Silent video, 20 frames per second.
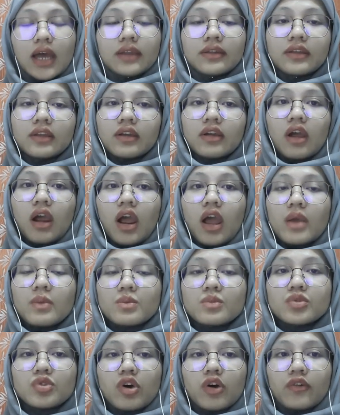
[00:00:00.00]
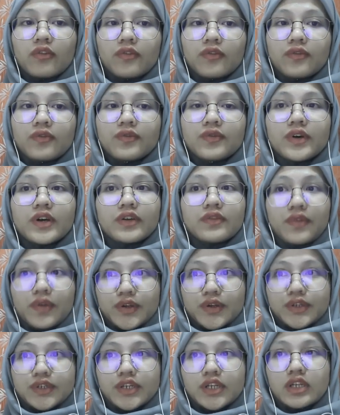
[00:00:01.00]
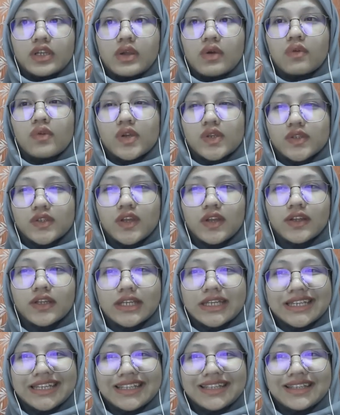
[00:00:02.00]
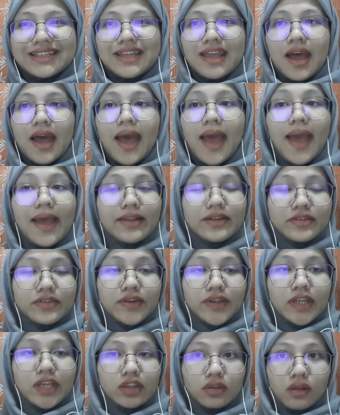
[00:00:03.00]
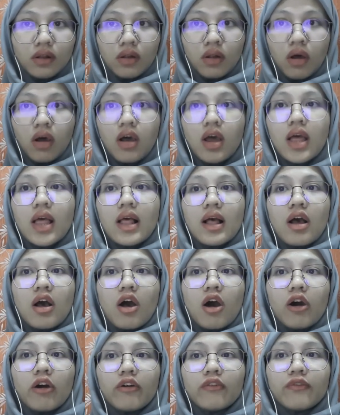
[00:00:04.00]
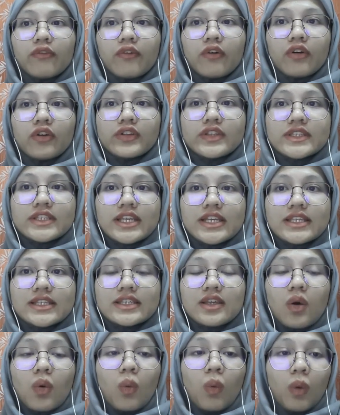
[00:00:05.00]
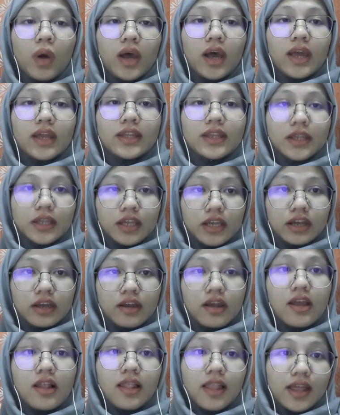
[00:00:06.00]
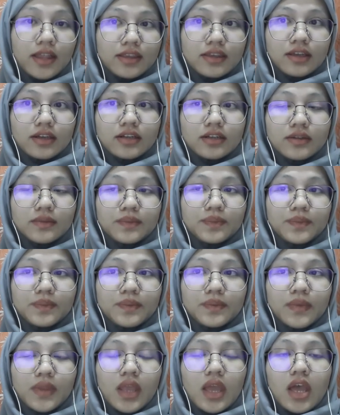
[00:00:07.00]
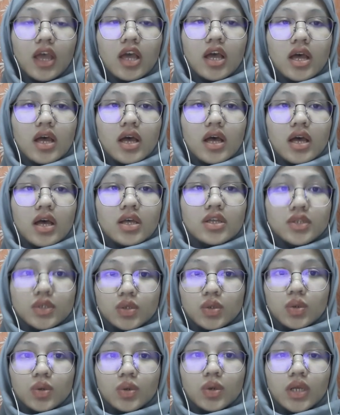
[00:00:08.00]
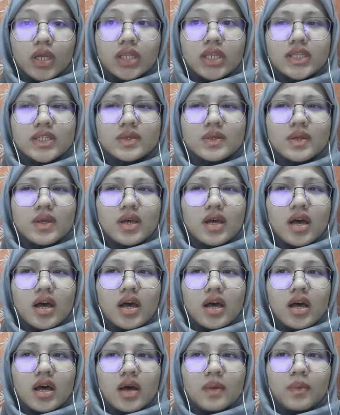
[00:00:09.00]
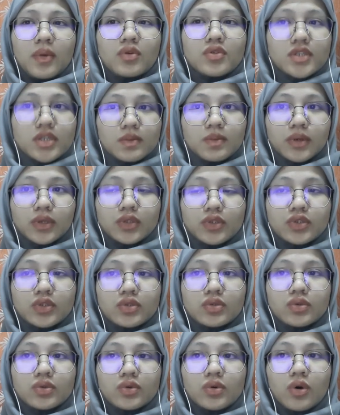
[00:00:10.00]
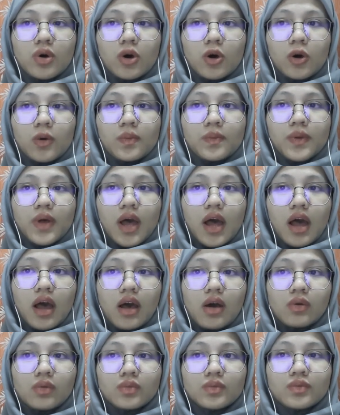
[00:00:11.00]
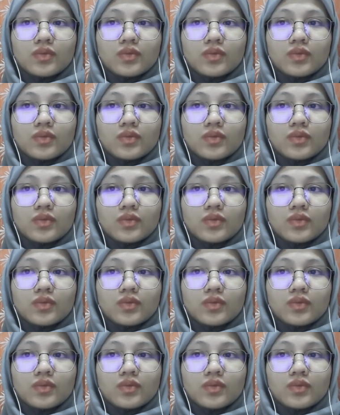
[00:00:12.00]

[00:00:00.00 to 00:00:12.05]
the crimes of aggression result in their entry into law for states 1 year later. So, it is possible to opt out